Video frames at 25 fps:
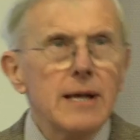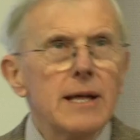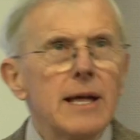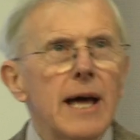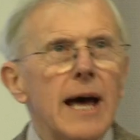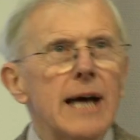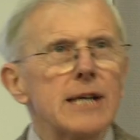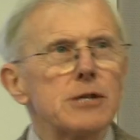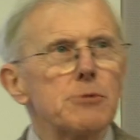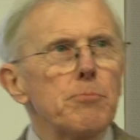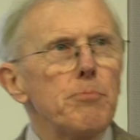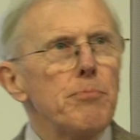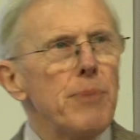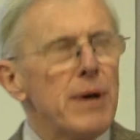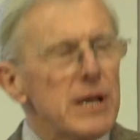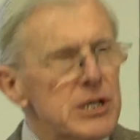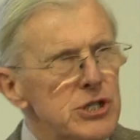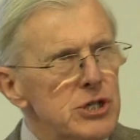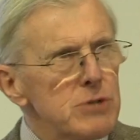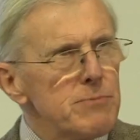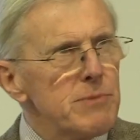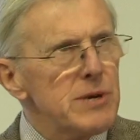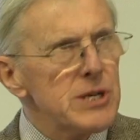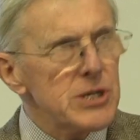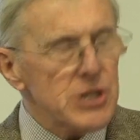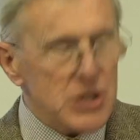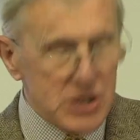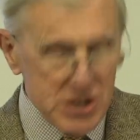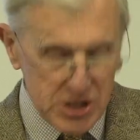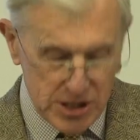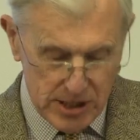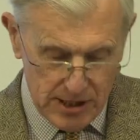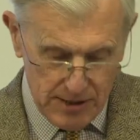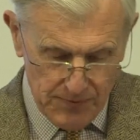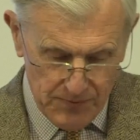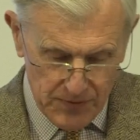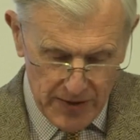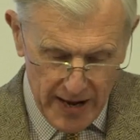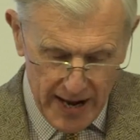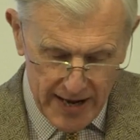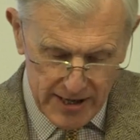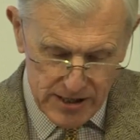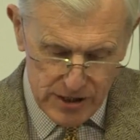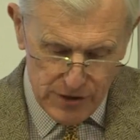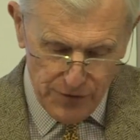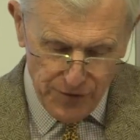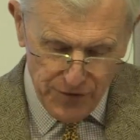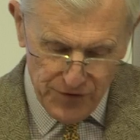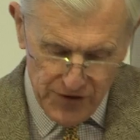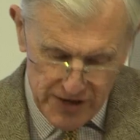as pessimists and
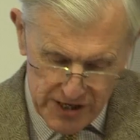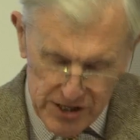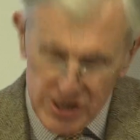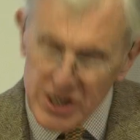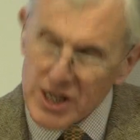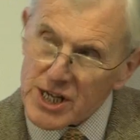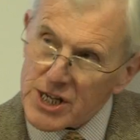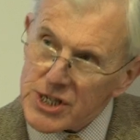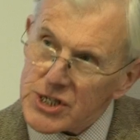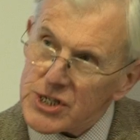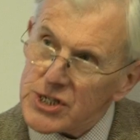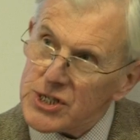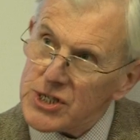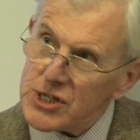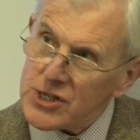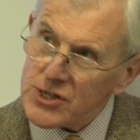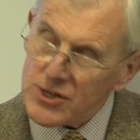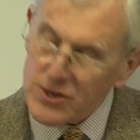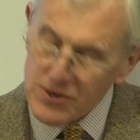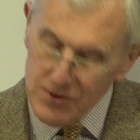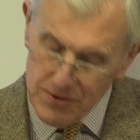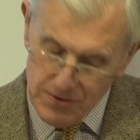defeatists.